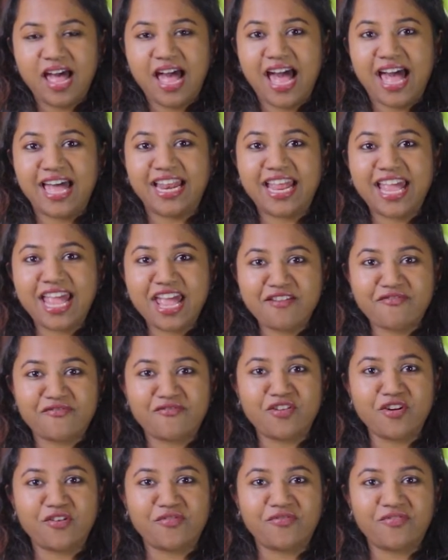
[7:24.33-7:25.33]
and
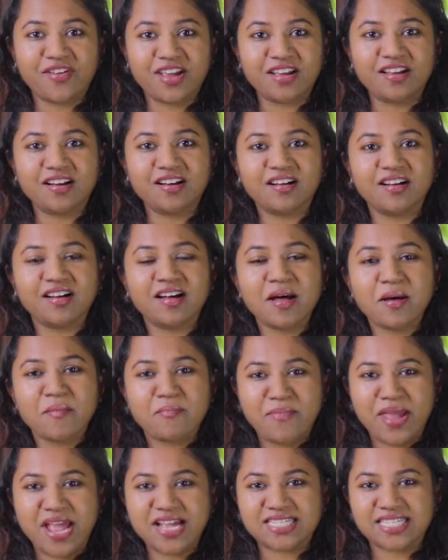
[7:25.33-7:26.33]
if your finger
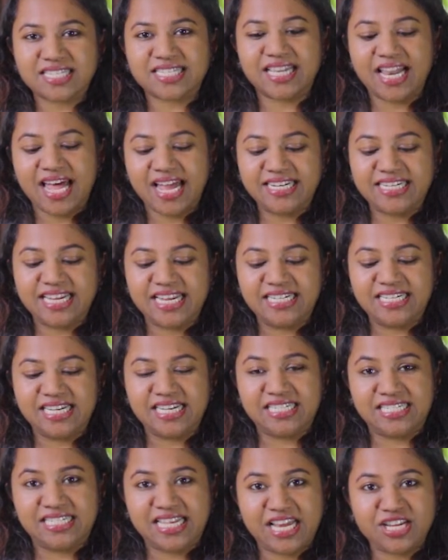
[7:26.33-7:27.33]
makes a slight
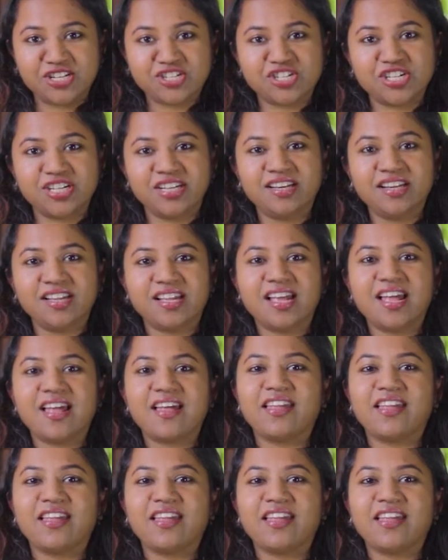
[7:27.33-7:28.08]
indentation,